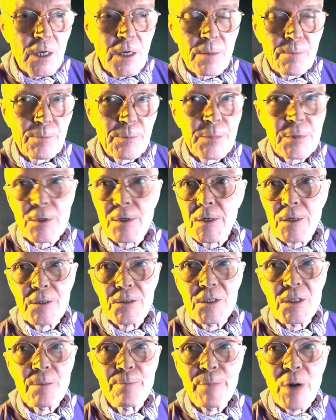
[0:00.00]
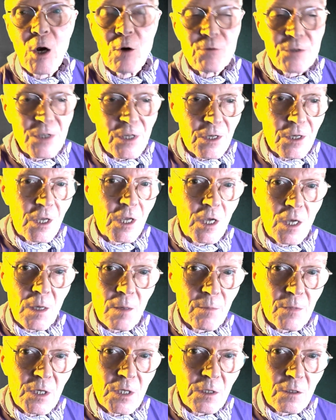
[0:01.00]
up deposing
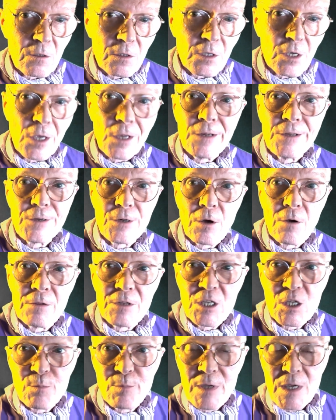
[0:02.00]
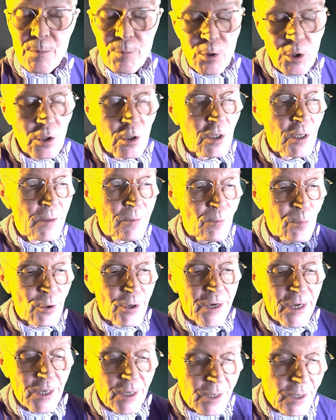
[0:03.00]
him and killing all these people and
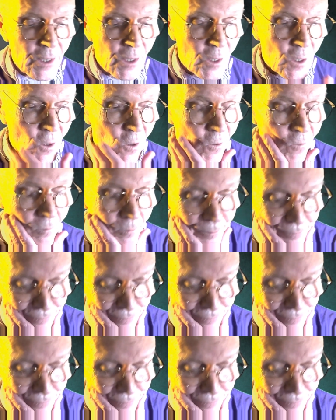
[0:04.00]
bringing in